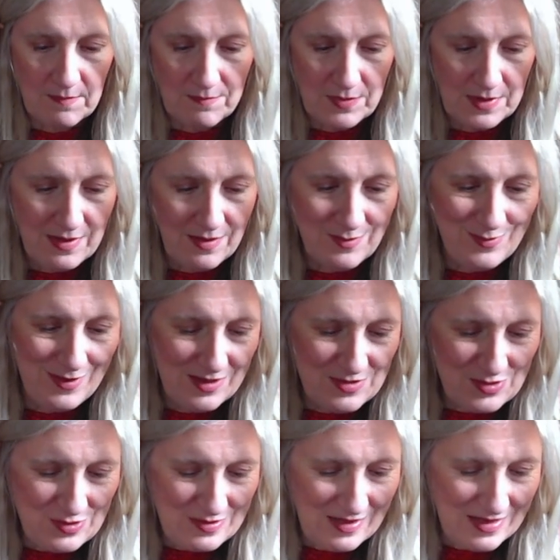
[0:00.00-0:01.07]
but yeah,
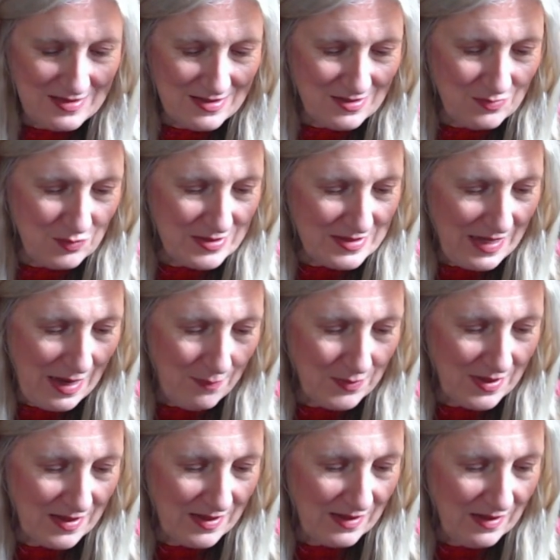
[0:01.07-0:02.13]
that's that's what's
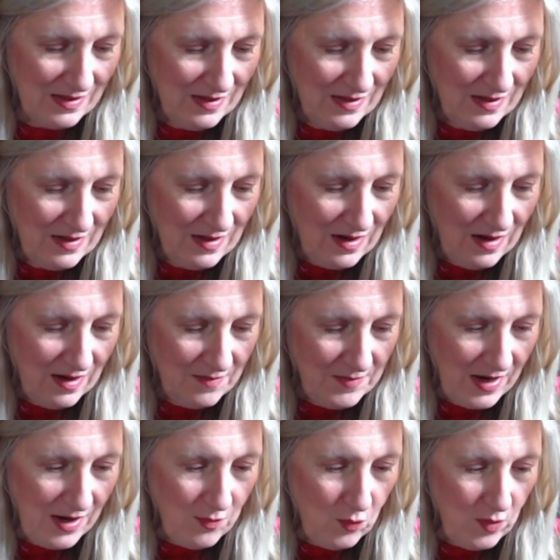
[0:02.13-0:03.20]
happening. Um,
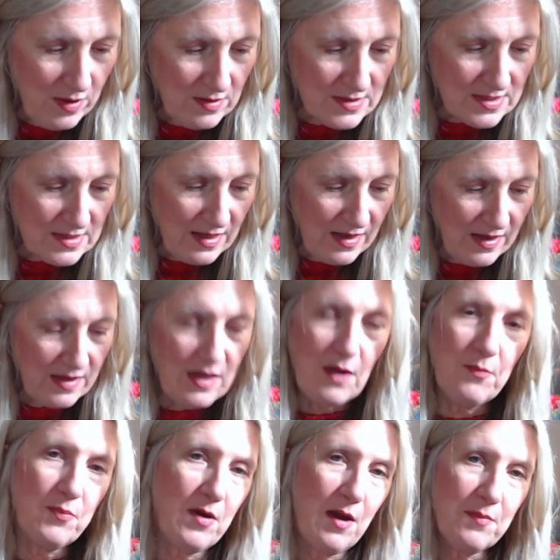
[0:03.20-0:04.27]
I will say I
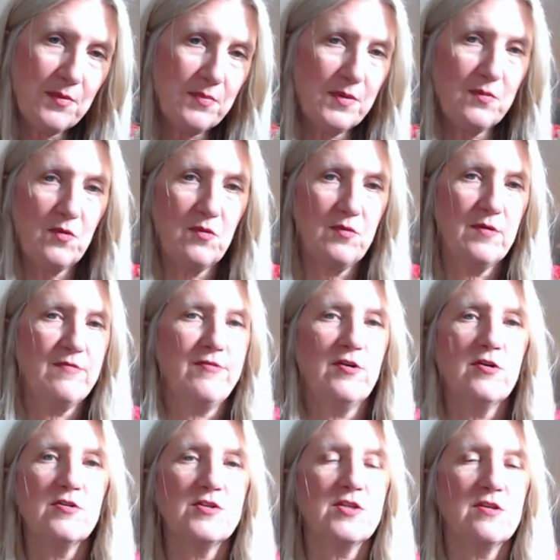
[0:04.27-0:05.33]
probably will
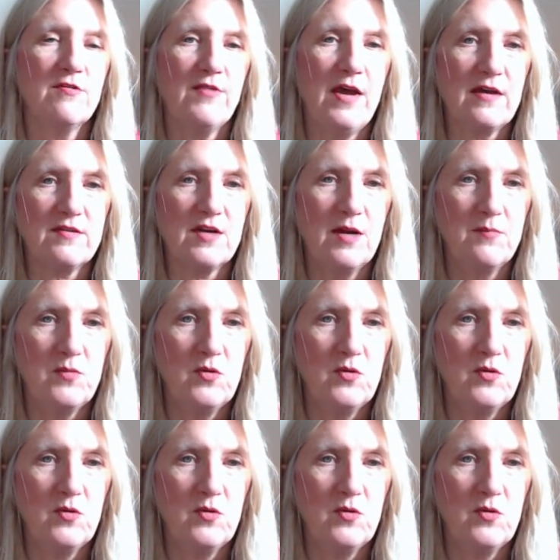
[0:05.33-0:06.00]
refer to the fact that I'm